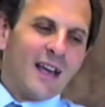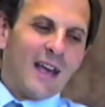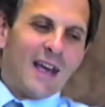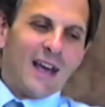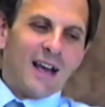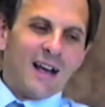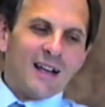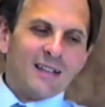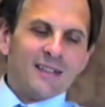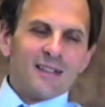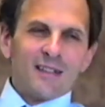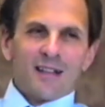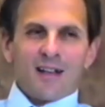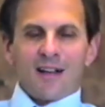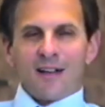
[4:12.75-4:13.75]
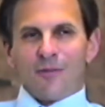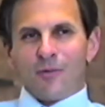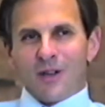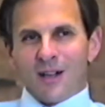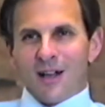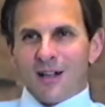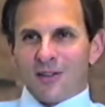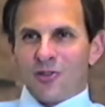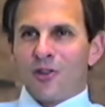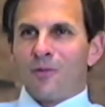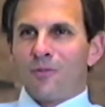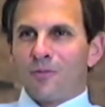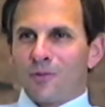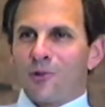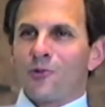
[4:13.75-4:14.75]
And we got
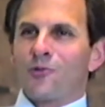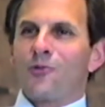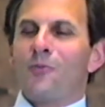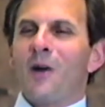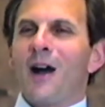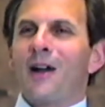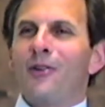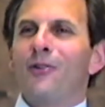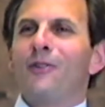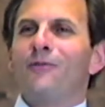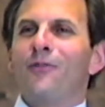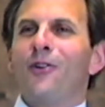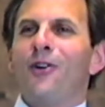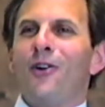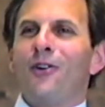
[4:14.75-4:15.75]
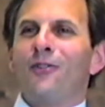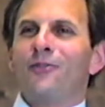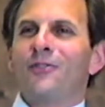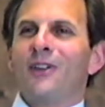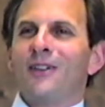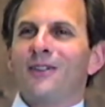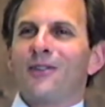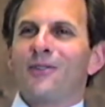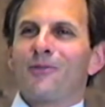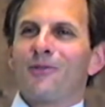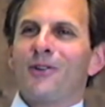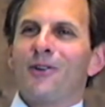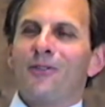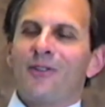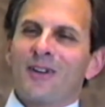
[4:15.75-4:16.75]
Jim Cusumano involved, and the
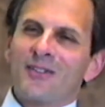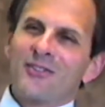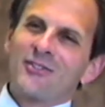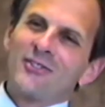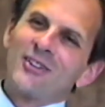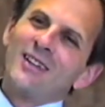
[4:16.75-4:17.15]
three of us